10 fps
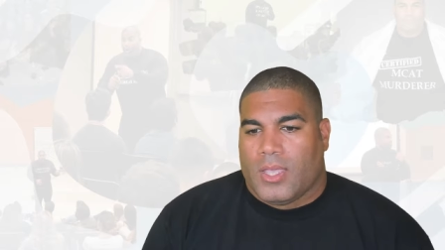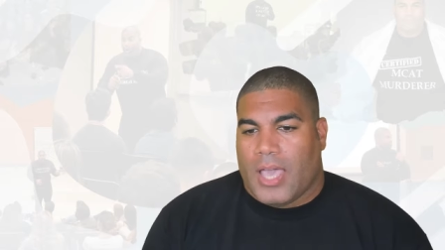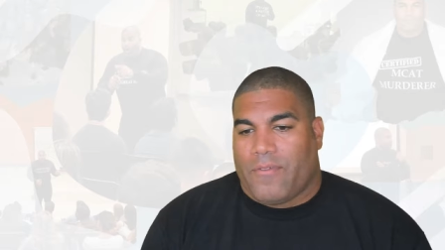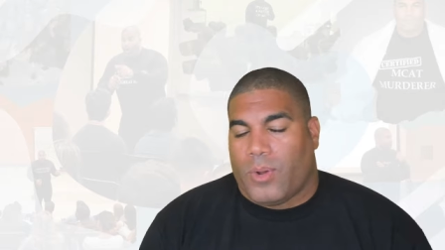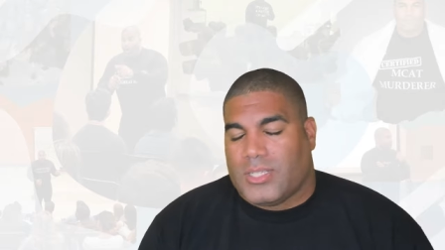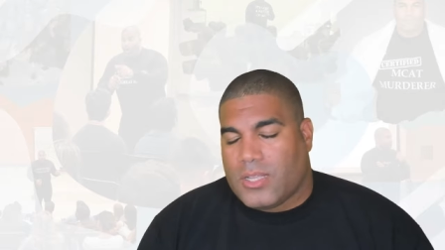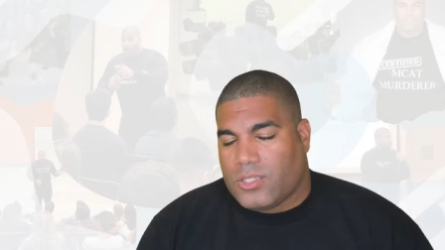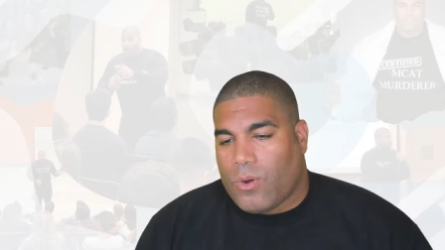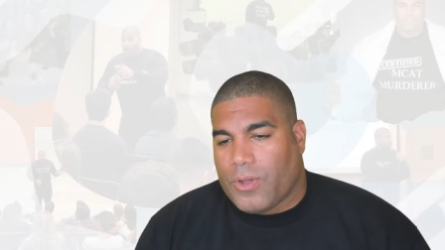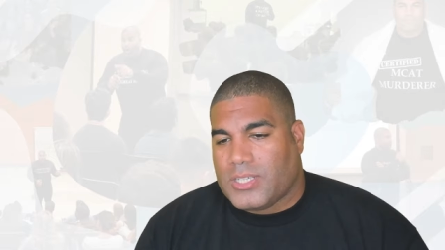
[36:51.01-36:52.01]
Yeah, if you want to send
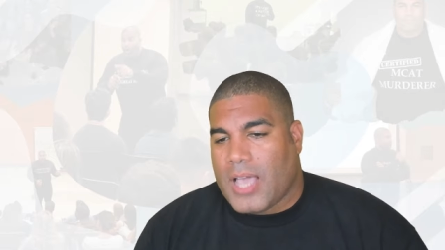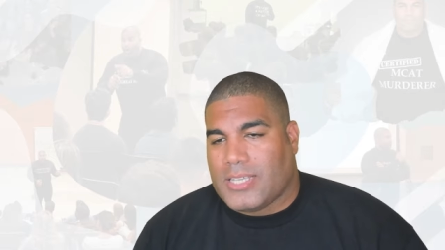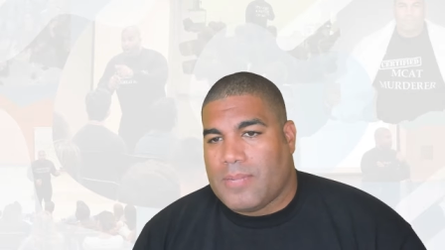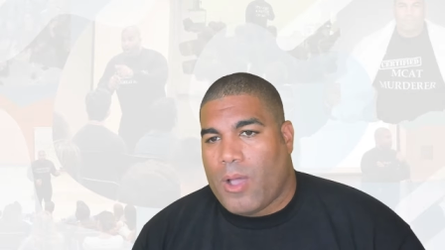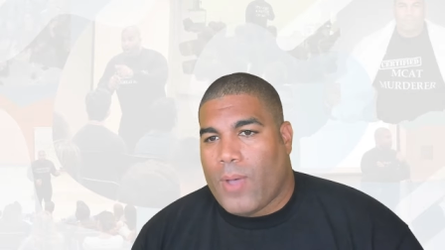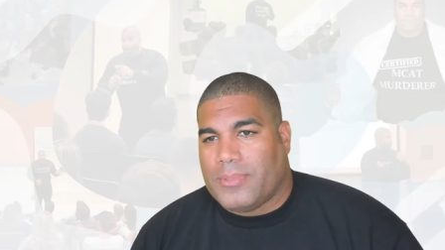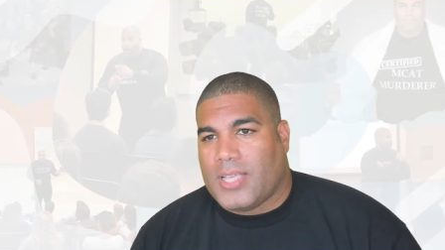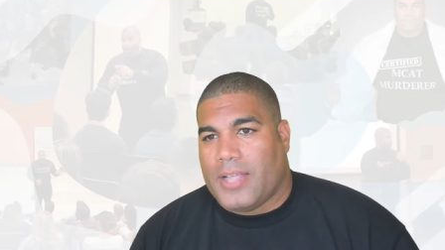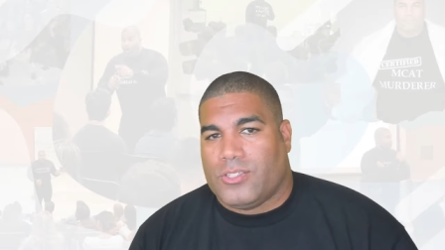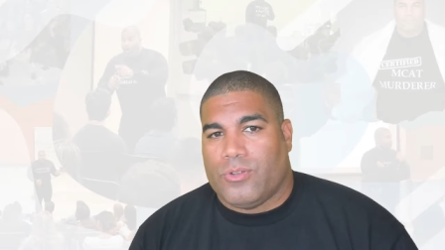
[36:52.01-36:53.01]
stories, guys, get to my
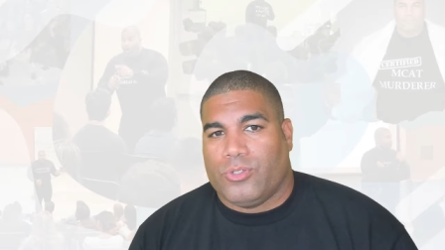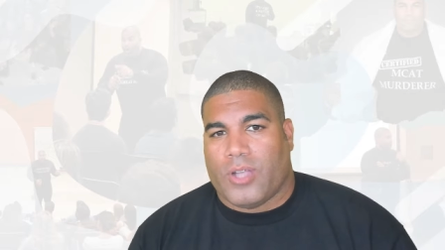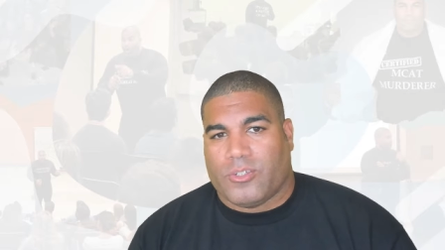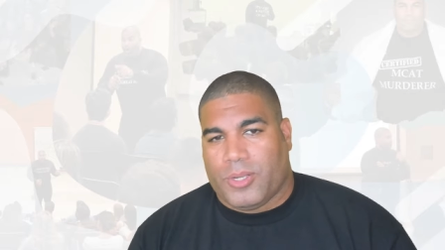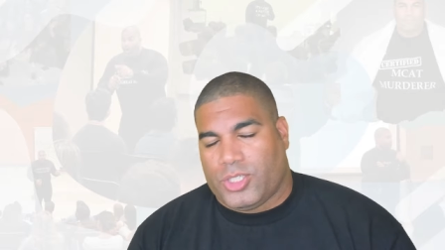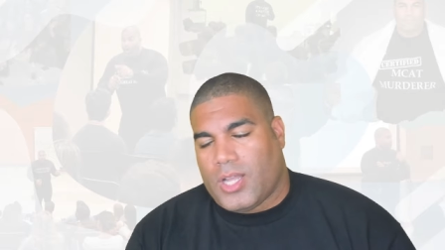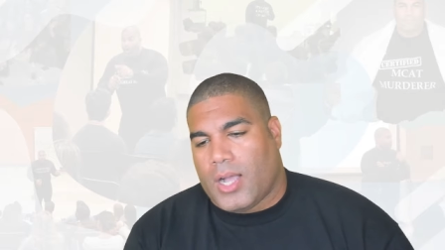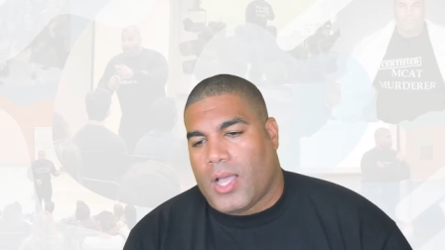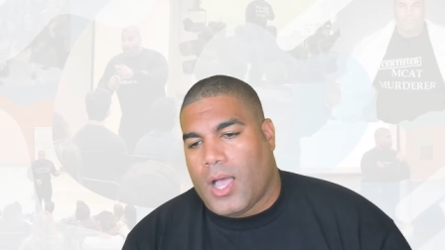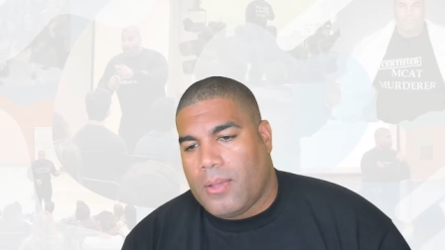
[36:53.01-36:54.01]
website,
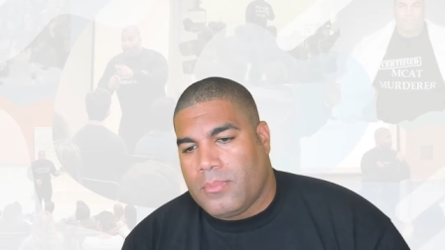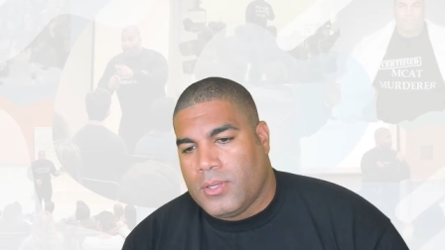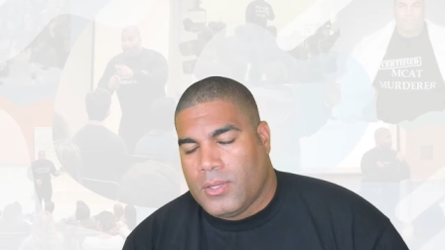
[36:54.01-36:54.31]
studenttransformation.com